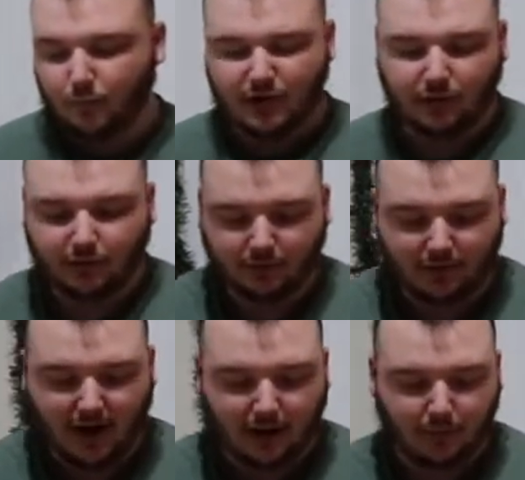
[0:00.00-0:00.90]
We use those
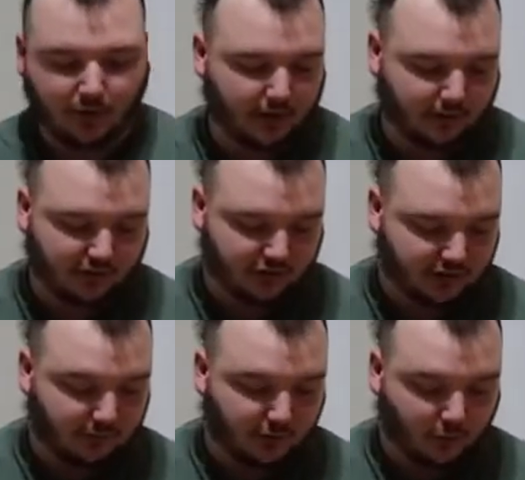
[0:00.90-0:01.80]
stackable ones that
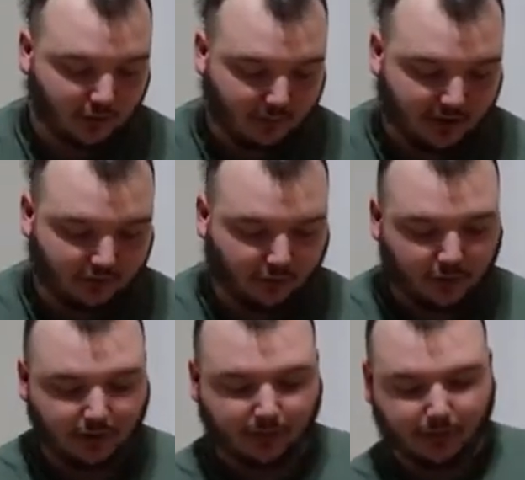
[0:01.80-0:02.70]
just seems to work best
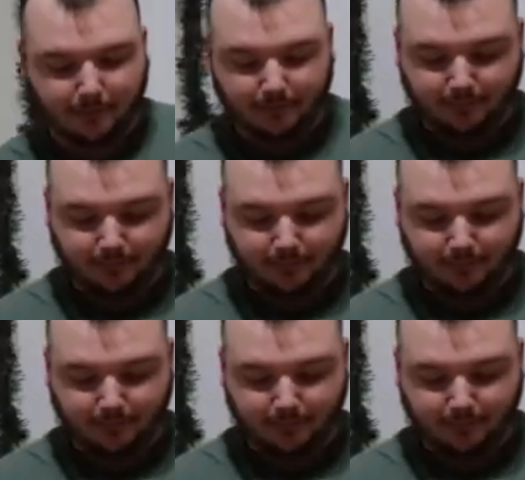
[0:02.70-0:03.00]
for us.